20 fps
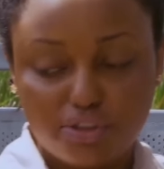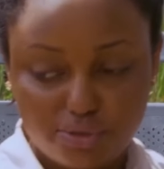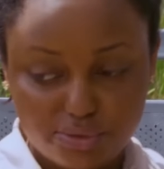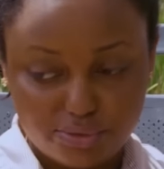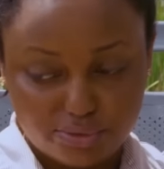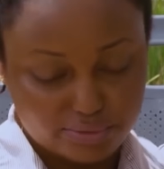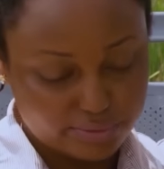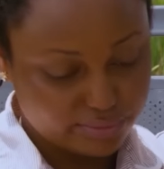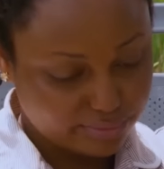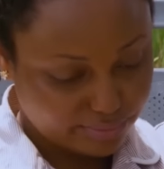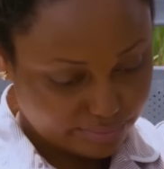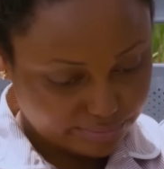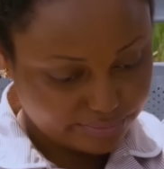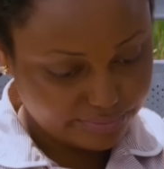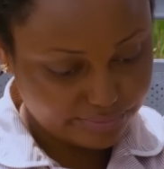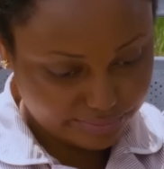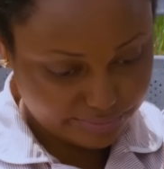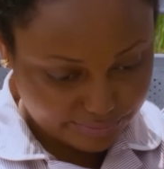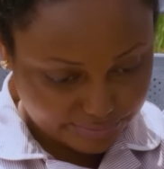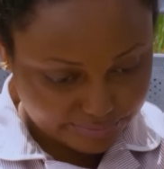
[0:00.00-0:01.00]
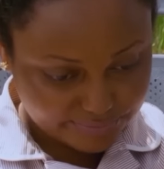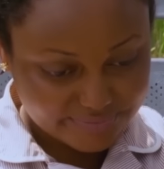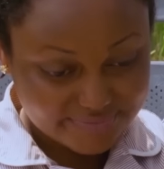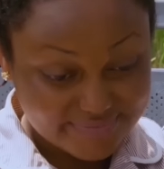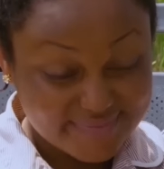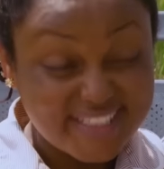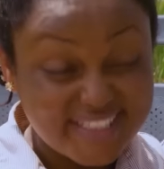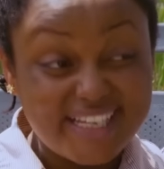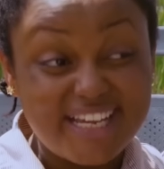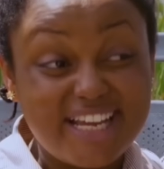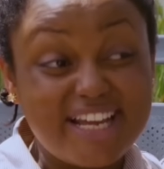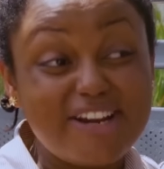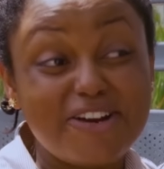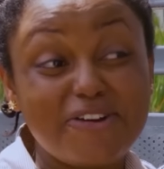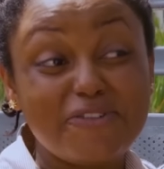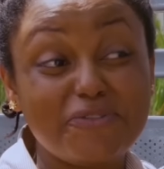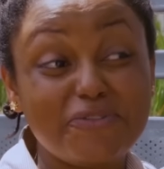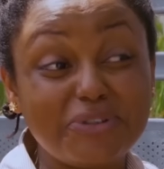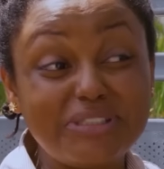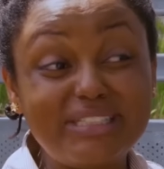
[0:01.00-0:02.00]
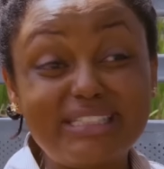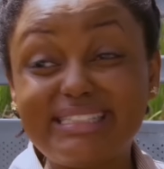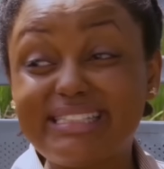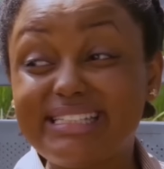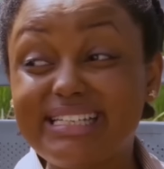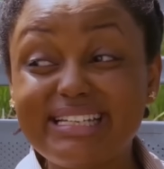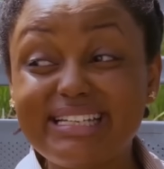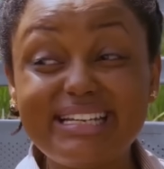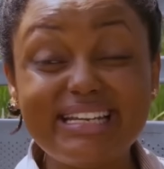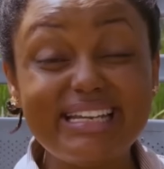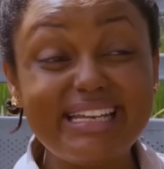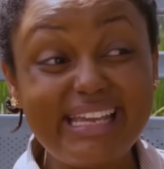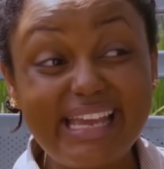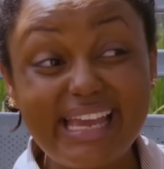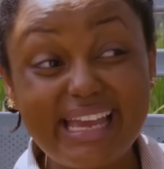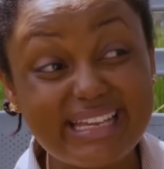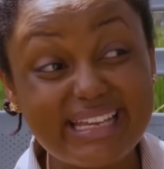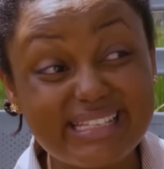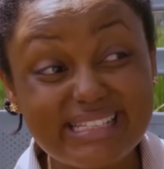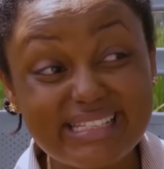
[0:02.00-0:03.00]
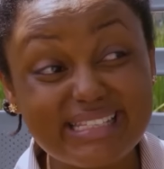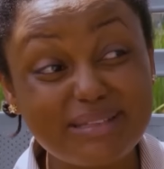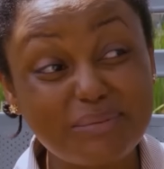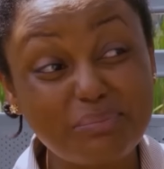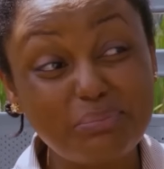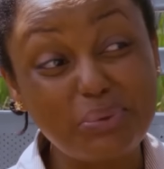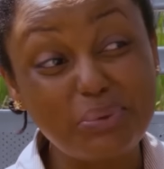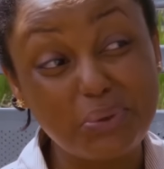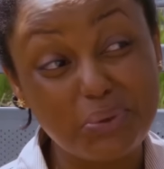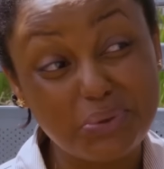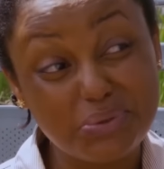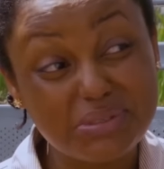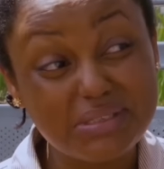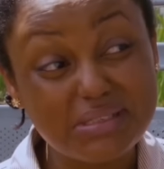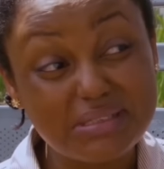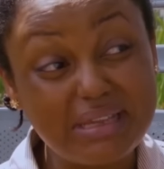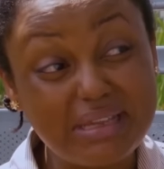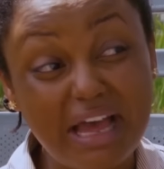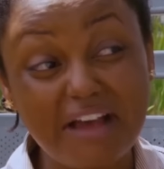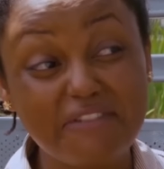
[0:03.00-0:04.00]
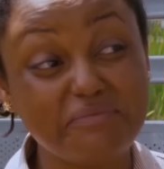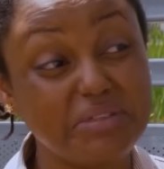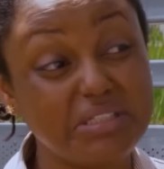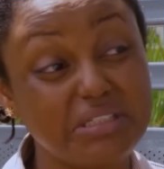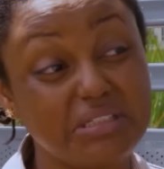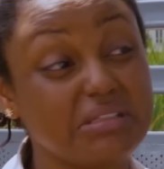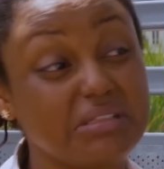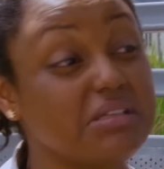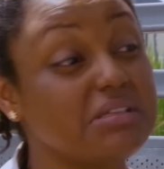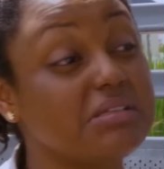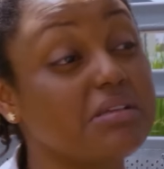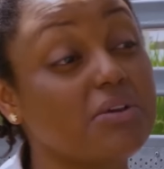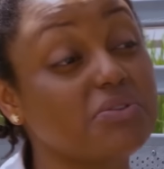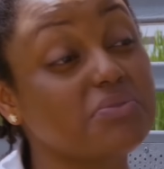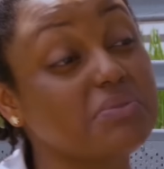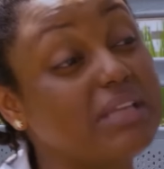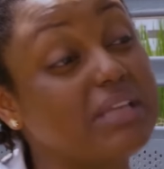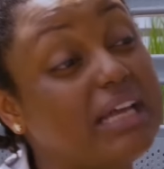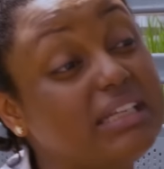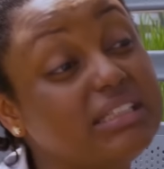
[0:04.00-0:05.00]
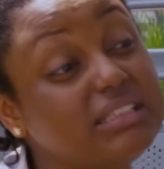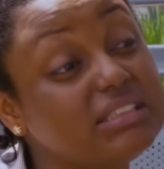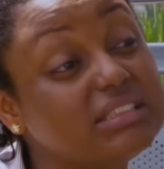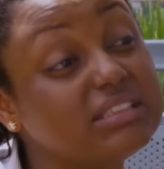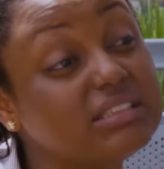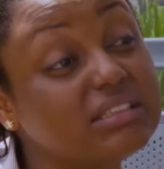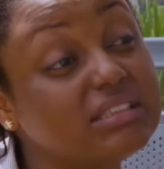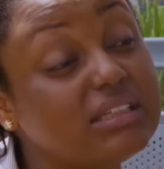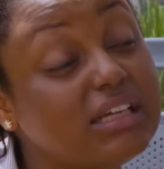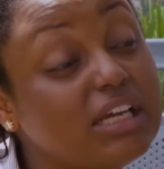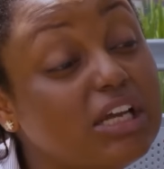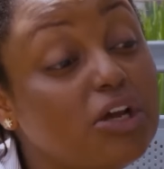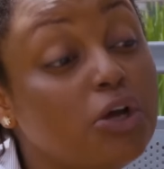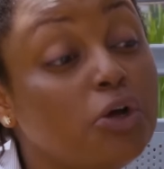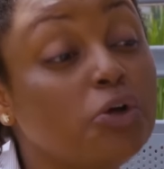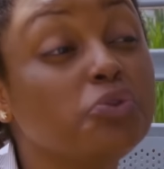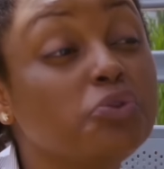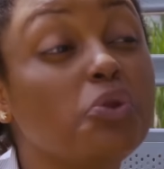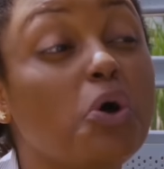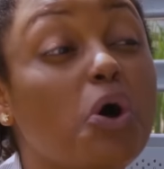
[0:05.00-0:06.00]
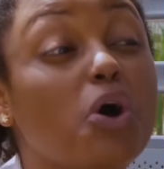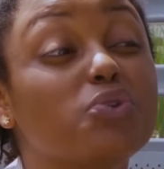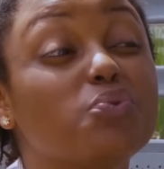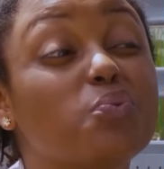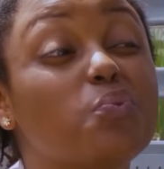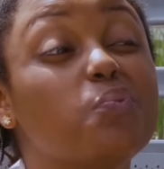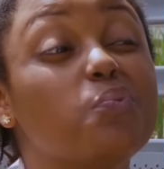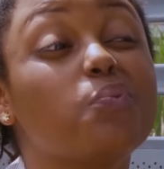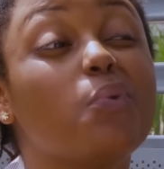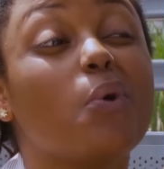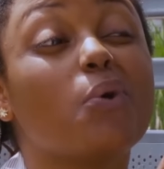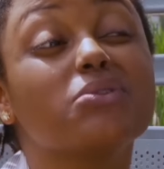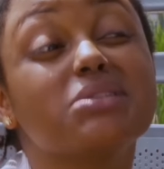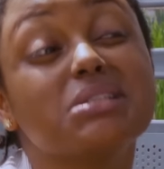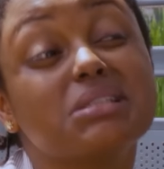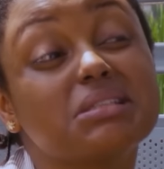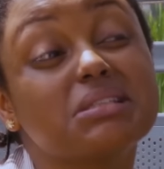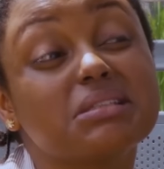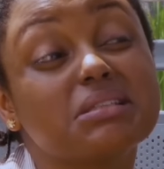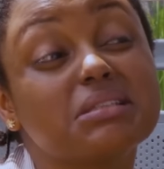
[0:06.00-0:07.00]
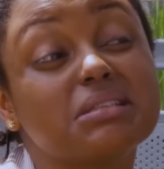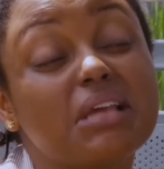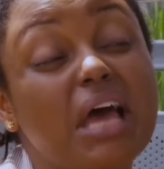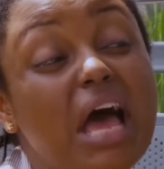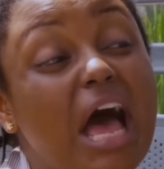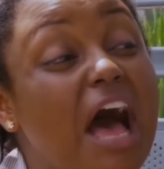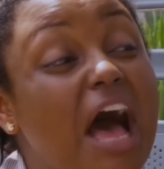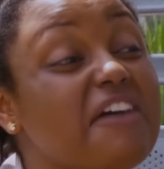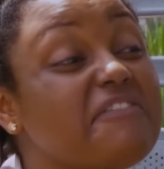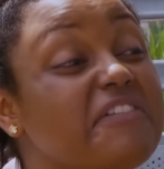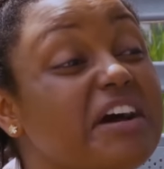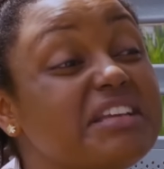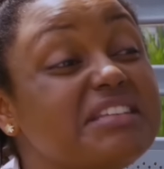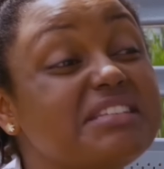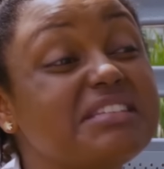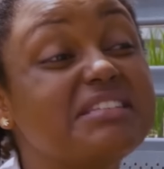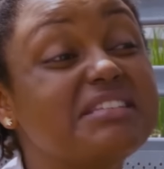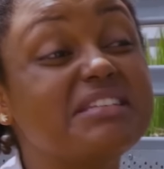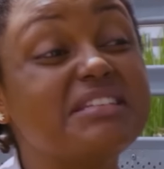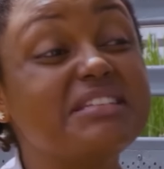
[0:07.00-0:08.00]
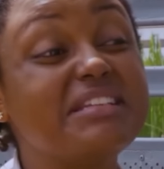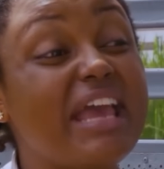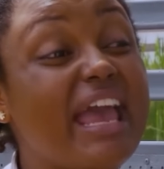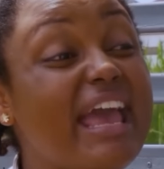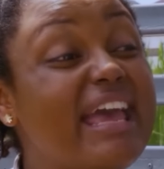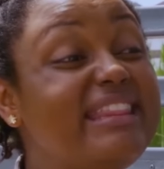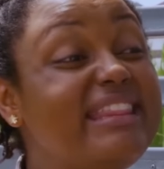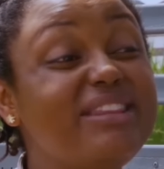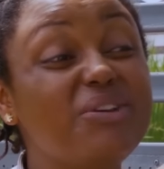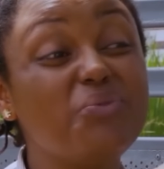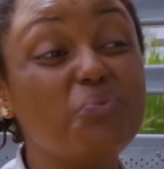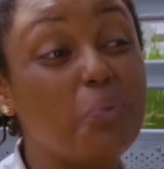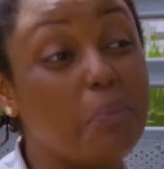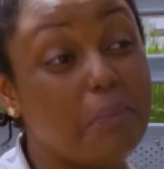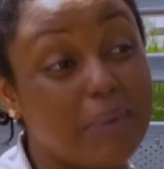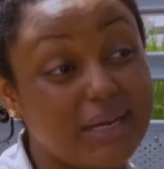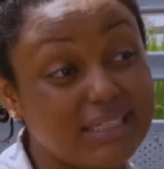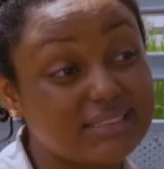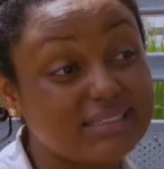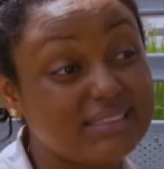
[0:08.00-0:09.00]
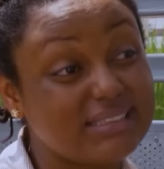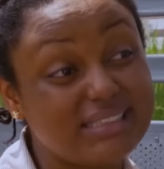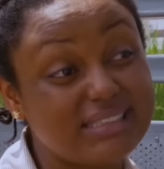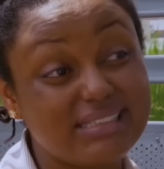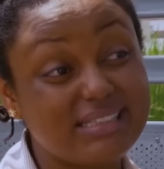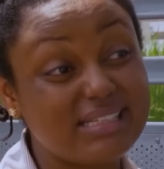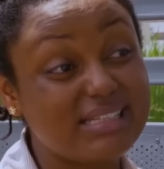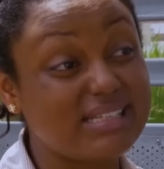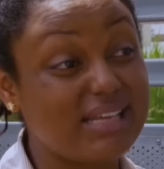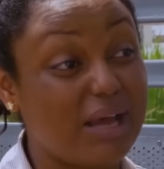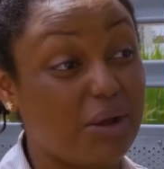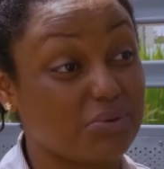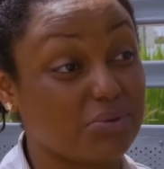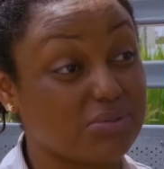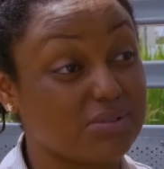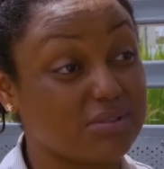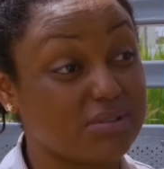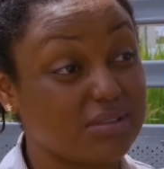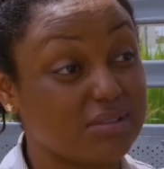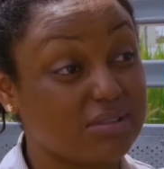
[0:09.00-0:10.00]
Look, for the 3 years plus I've been in this house with Ali, not once have I seen any woman in this house.